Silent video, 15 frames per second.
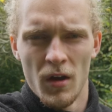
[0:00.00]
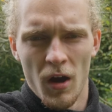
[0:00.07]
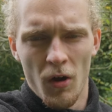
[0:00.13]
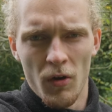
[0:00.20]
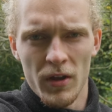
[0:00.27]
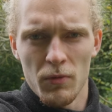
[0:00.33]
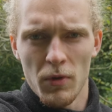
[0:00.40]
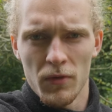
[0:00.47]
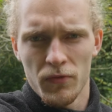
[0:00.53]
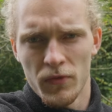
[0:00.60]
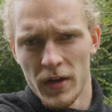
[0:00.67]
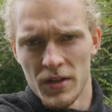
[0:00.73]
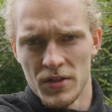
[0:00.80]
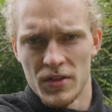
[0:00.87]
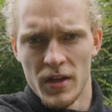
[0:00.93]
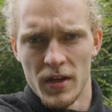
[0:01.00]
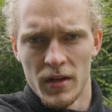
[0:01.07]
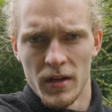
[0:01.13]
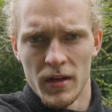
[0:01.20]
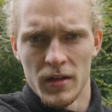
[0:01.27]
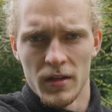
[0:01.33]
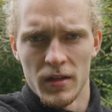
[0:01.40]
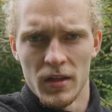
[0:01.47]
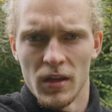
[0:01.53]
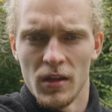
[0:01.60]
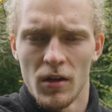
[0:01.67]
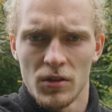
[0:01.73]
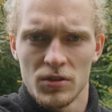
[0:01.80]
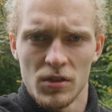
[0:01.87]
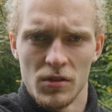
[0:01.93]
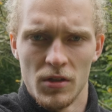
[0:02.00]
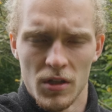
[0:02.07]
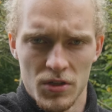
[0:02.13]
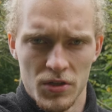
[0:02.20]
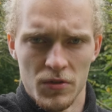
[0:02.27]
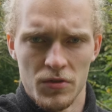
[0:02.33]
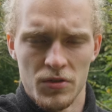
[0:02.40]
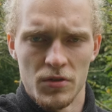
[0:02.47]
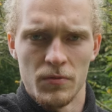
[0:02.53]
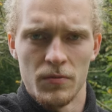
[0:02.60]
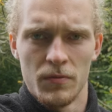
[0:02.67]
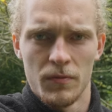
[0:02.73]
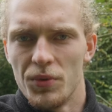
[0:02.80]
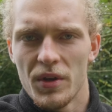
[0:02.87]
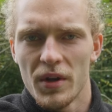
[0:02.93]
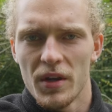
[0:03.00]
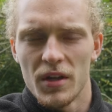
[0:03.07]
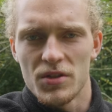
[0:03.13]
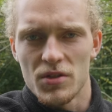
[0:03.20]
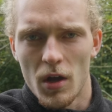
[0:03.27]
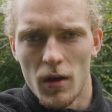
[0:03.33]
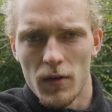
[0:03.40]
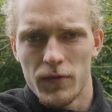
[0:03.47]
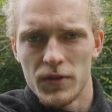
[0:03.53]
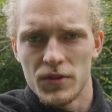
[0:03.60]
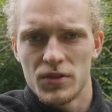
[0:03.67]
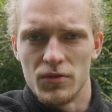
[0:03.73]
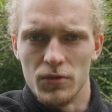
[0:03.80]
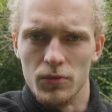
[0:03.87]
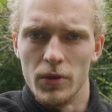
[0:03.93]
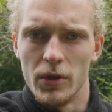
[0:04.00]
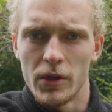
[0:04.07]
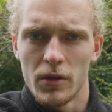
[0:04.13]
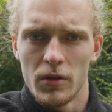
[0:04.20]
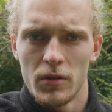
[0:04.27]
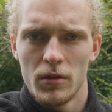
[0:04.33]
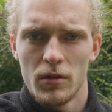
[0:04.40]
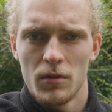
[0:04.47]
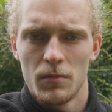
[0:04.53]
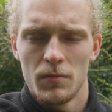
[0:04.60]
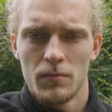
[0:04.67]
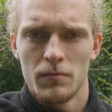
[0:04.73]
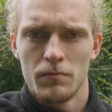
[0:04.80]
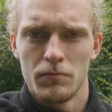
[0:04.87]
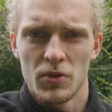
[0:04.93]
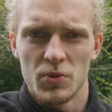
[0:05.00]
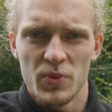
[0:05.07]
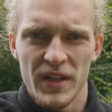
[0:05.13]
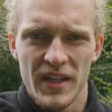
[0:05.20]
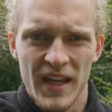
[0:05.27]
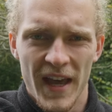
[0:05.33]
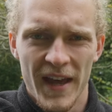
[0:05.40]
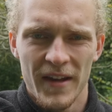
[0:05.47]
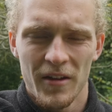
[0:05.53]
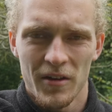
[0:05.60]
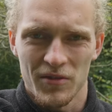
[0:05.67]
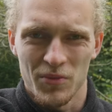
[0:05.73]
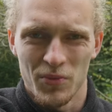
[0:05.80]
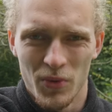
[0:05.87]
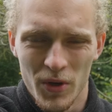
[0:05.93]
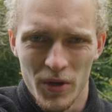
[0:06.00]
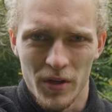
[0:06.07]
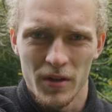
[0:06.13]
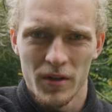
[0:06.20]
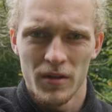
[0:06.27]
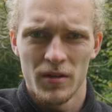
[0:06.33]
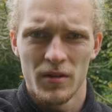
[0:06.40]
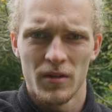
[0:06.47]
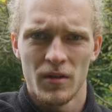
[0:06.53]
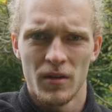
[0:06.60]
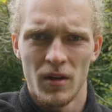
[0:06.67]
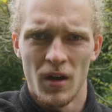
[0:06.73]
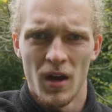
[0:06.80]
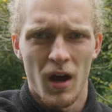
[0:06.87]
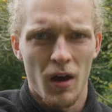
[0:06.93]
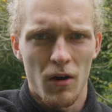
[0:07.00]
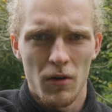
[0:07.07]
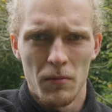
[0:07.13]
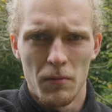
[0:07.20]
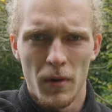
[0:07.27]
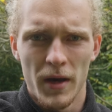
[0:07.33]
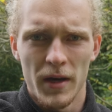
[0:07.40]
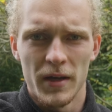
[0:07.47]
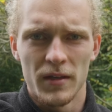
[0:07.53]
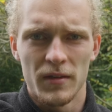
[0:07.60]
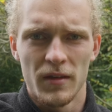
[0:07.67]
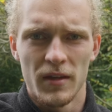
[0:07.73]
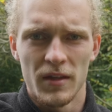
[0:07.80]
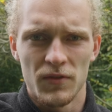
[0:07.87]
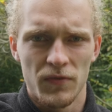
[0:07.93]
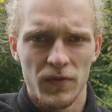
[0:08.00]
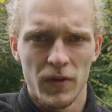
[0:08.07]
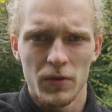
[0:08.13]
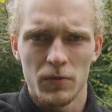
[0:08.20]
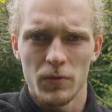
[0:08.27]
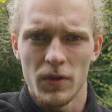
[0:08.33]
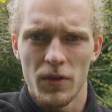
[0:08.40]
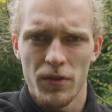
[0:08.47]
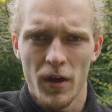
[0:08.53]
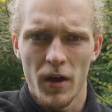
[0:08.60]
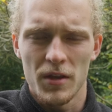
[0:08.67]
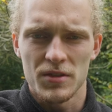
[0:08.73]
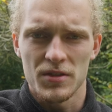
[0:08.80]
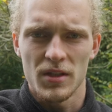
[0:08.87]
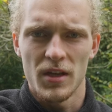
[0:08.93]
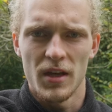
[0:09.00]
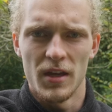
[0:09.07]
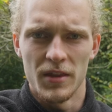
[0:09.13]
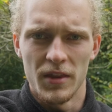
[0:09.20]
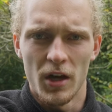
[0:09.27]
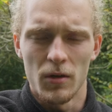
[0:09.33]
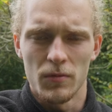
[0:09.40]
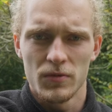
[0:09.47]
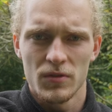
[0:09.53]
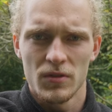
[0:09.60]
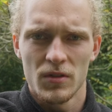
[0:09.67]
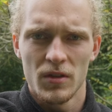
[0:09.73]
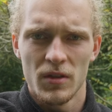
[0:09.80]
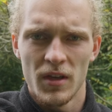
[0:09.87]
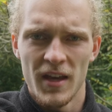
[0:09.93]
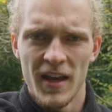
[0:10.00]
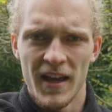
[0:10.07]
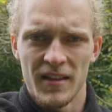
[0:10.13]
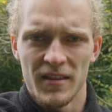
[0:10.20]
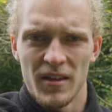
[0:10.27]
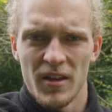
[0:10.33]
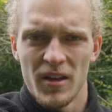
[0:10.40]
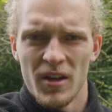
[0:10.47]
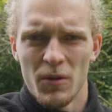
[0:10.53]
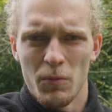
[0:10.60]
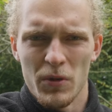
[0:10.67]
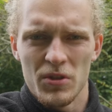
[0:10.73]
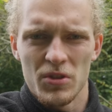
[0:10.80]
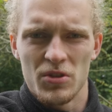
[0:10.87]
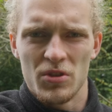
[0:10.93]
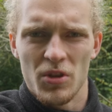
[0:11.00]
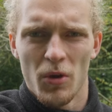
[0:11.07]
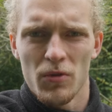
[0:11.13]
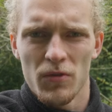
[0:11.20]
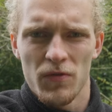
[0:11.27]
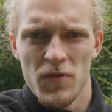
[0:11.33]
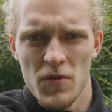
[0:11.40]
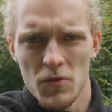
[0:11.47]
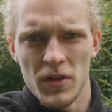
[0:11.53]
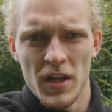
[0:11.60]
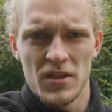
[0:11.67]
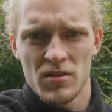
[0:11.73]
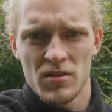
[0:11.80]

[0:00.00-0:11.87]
Only one friend is there and he also does YouTube. We are in this office to work, but we cannot work our mind is filled with thoughts and doubts. And we just don't feel that